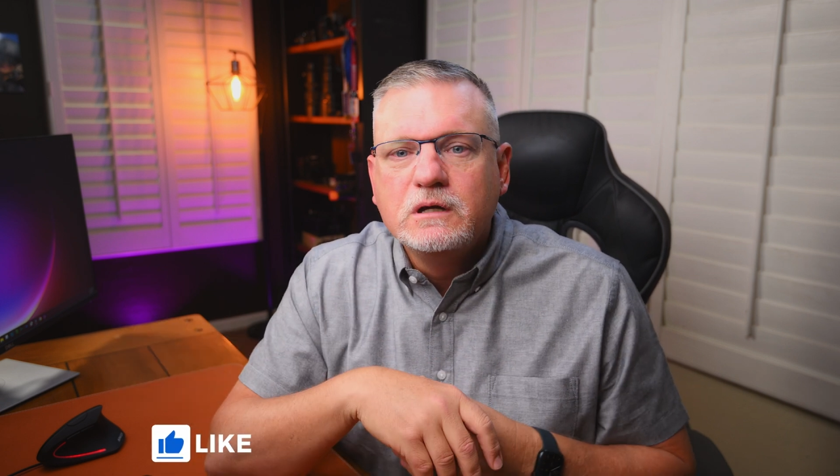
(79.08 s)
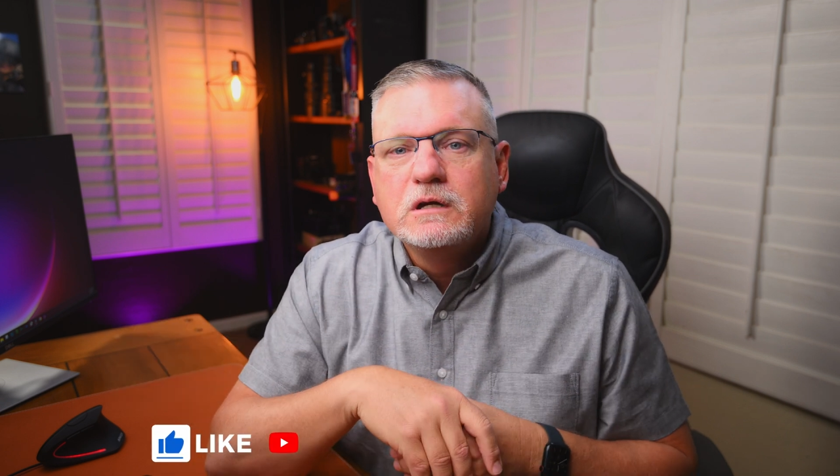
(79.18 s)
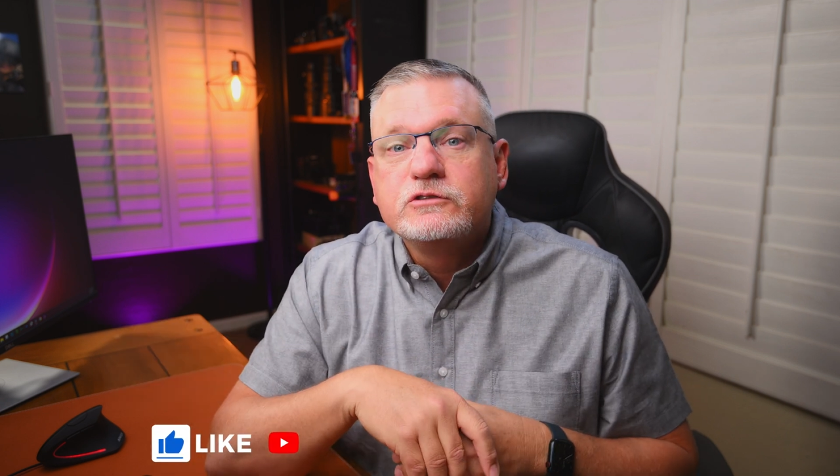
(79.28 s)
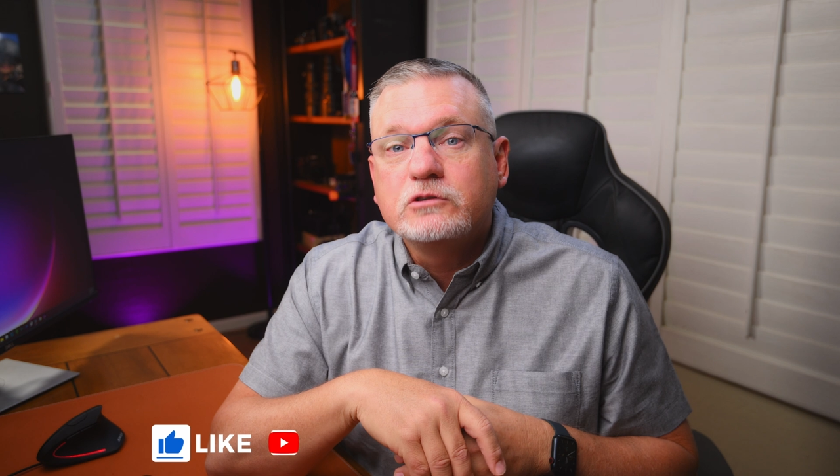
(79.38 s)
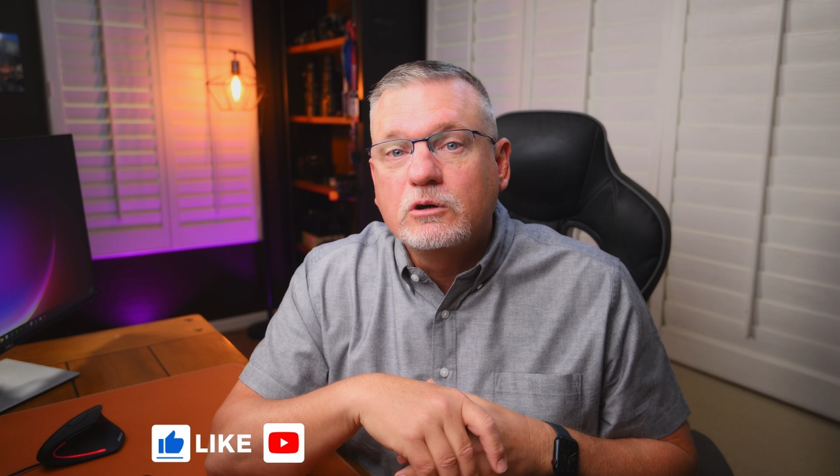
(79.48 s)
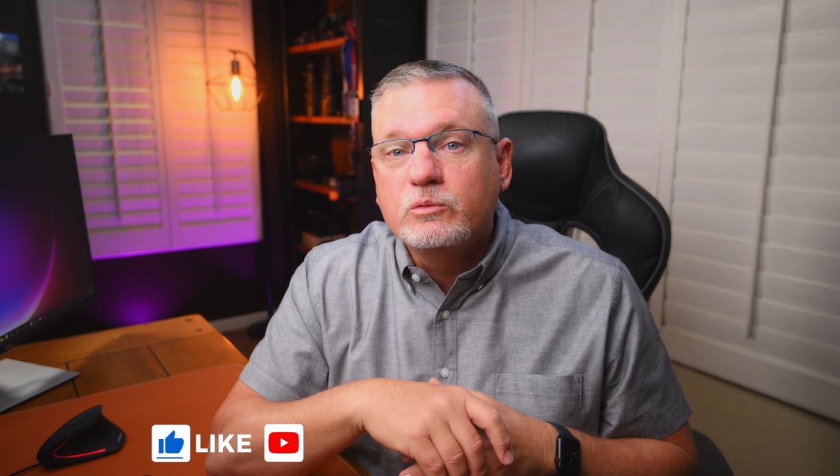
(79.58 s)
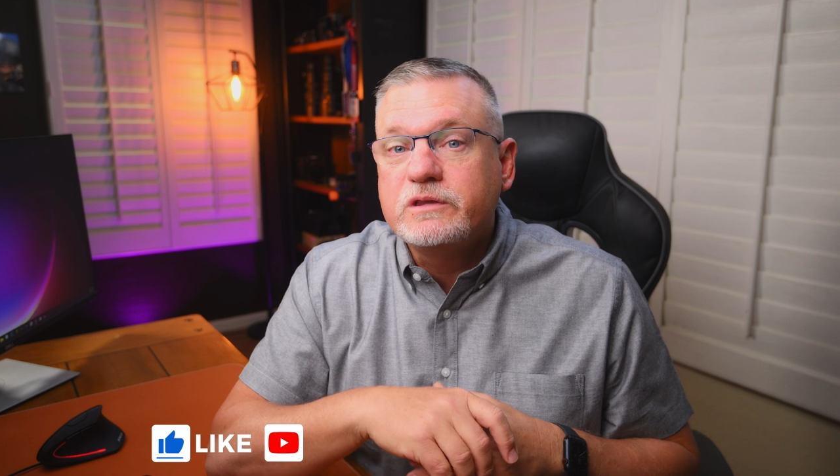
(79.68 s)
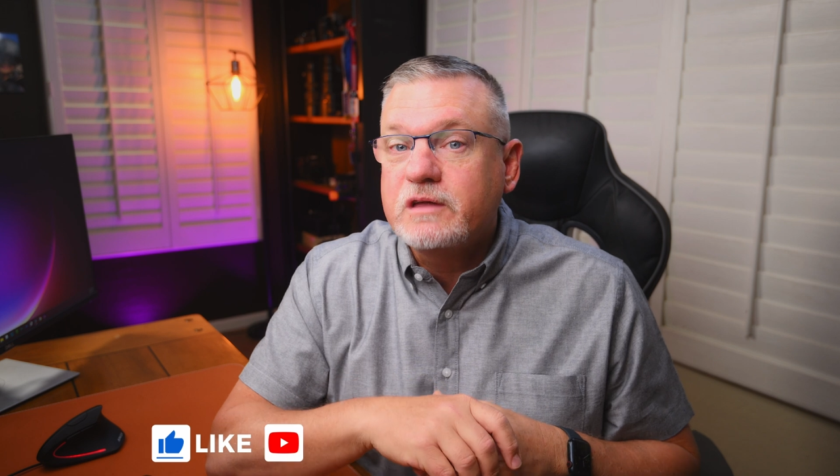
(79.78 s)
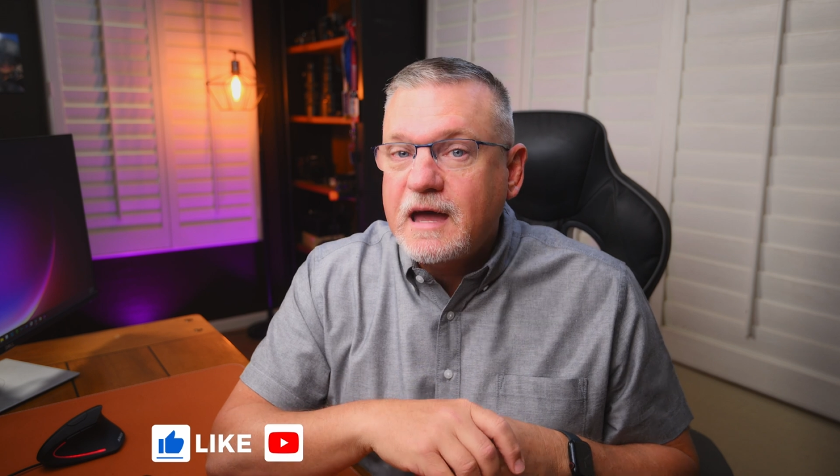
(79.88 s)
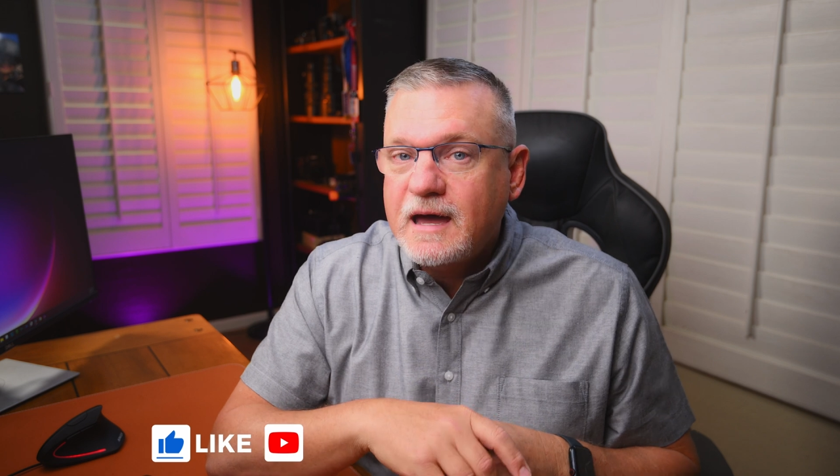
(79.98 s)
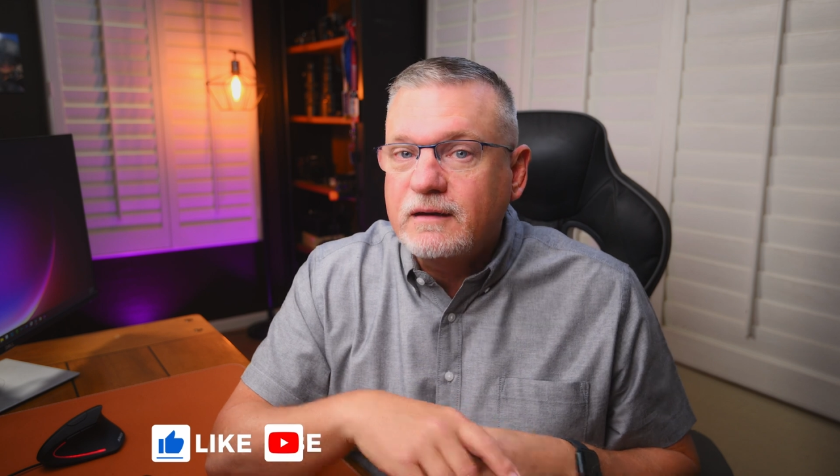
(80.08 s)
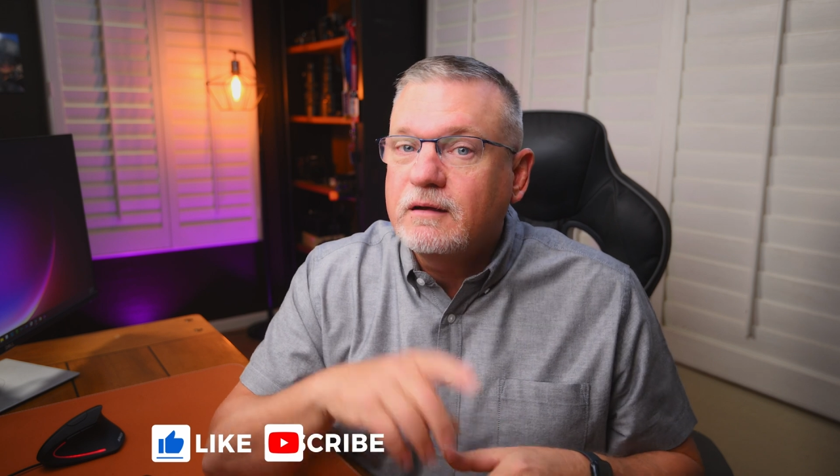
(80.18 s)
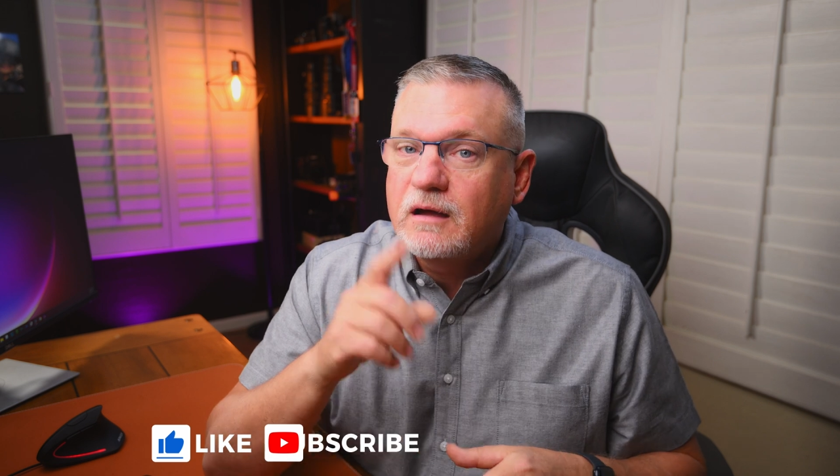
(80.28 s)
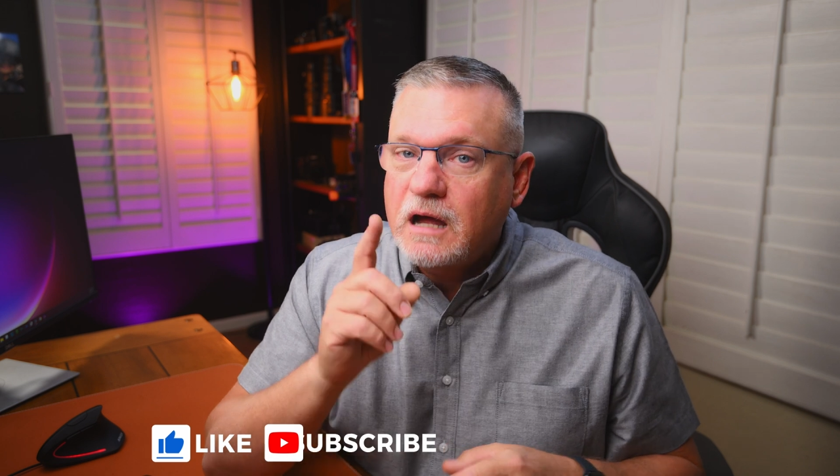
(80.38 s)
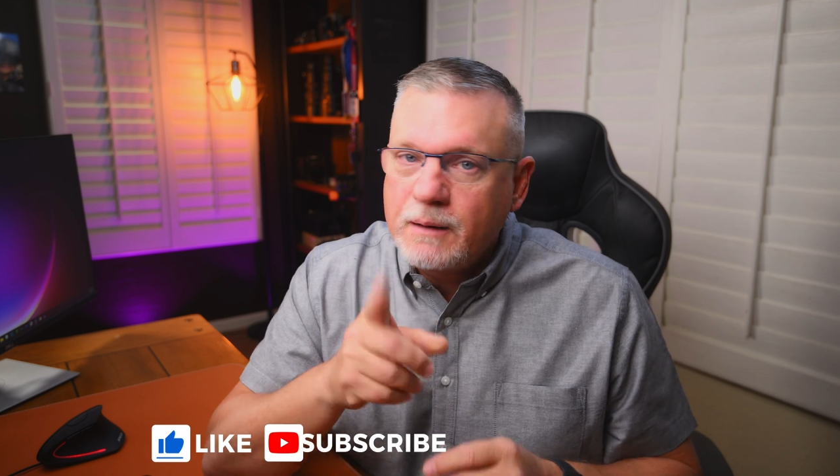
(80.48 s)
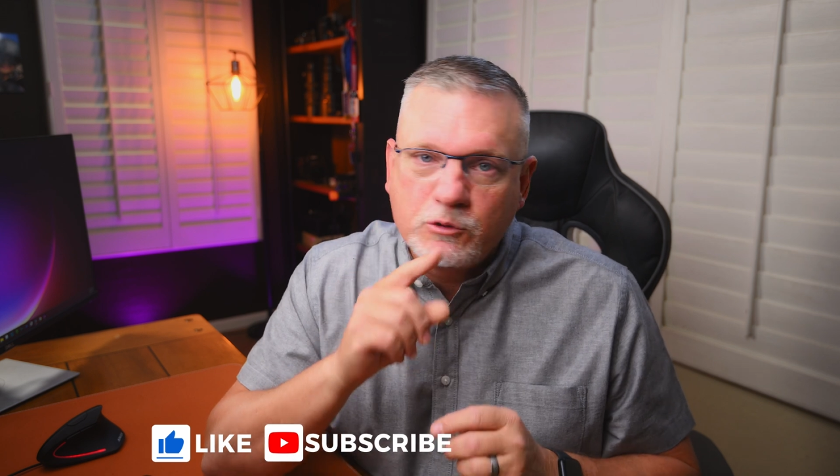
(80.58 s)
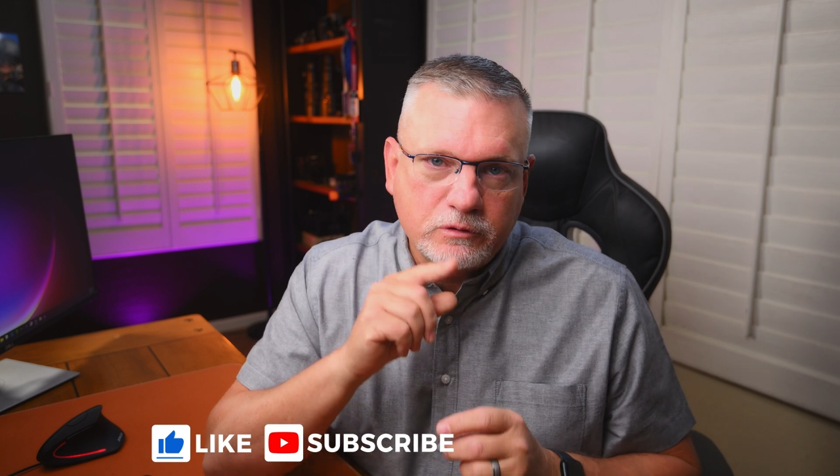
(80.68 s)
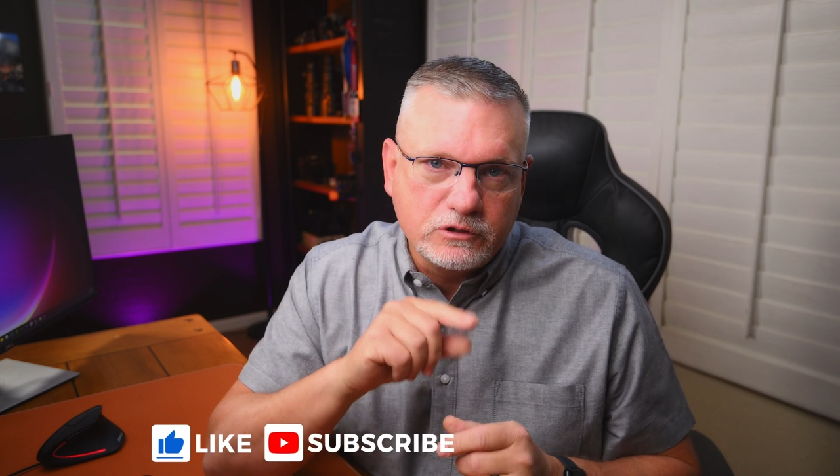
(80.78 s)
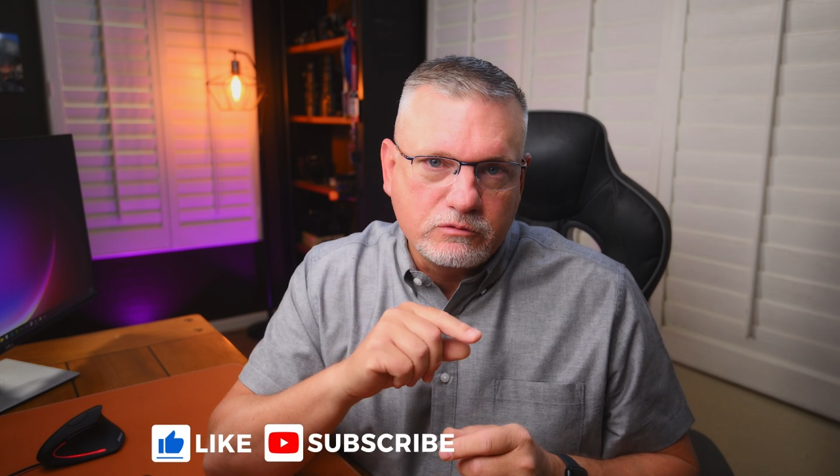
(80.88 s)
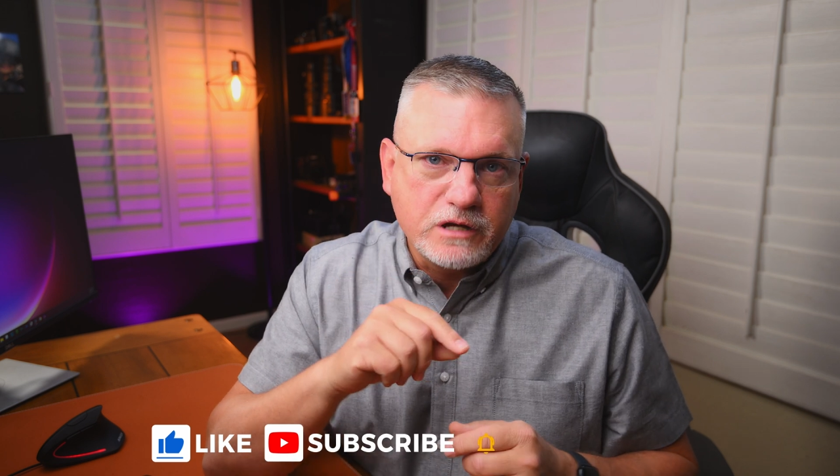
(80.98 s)
So with that, I'm going
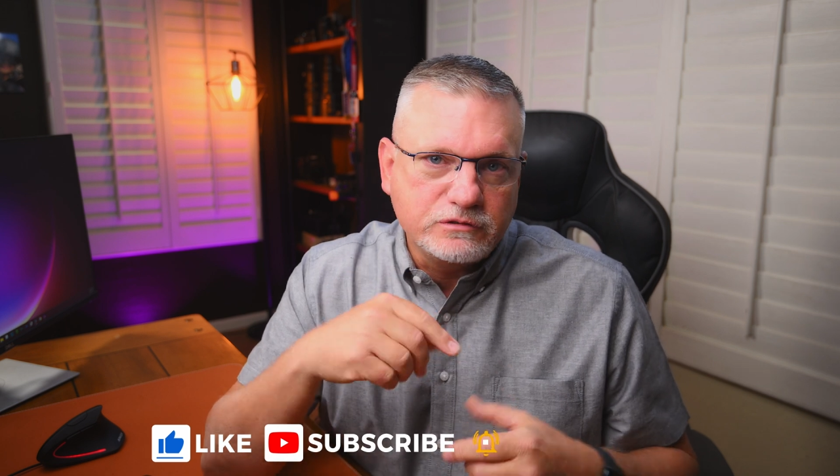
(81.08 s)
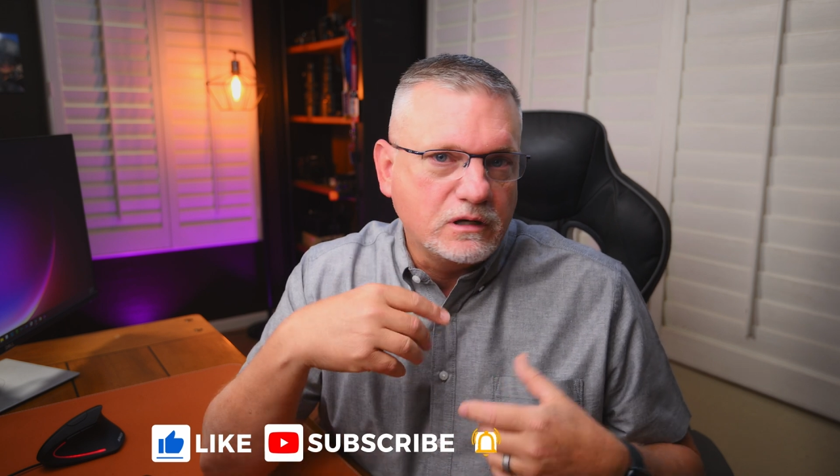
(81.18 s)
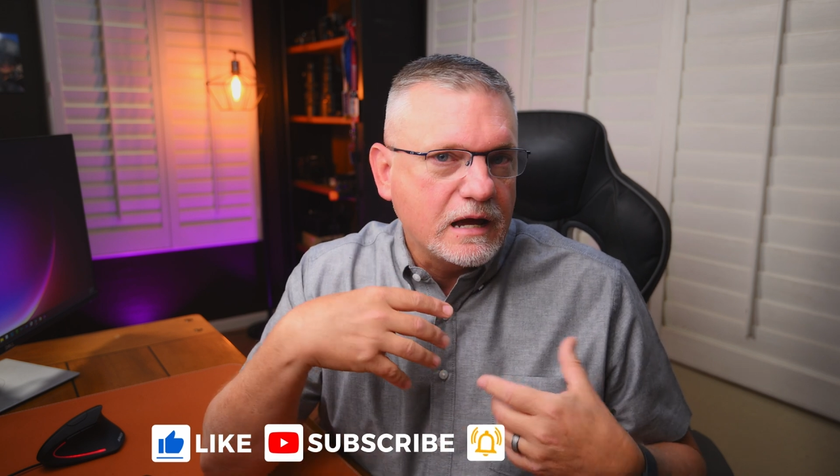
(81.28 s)
to address it.